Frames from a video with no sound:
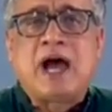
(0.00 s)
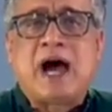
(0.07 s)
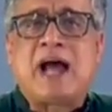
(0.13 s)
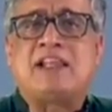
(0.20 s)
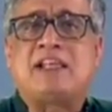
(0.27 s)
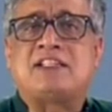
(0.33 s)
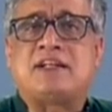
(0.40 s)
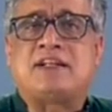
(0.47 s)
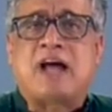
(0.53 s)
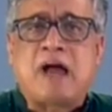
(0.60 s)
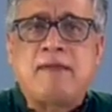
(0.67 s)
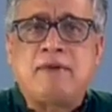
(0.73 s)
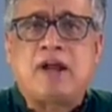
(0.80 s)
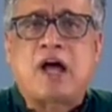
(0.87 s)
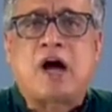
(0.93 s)
and there's a
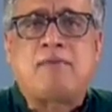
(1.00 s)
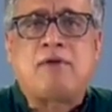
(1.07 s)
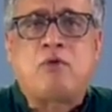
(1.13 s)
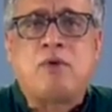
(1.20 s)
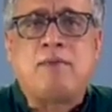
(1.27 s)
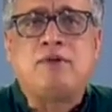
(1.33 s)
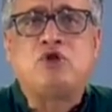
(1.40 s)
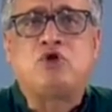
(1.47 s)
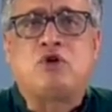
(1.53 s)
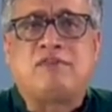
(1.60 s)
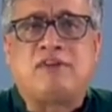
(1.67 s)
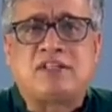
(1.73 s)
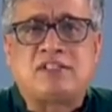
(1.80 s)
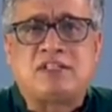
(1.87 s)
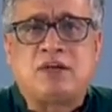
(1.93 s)
Diamond Harbour Women's
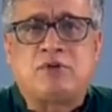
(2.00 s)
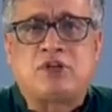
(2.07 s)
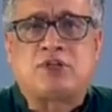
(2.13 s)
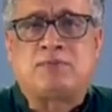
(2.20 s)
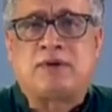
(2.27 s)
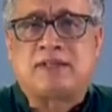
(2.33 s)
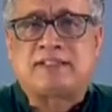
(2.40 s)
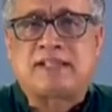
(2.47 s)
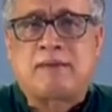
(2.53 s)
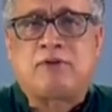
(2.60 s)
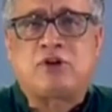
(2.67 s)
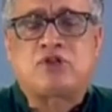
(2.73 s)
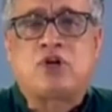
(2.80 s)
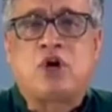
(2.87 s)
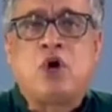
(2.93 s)
University which has been
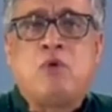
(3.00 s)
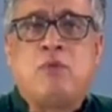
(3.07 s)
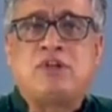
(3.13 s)
established,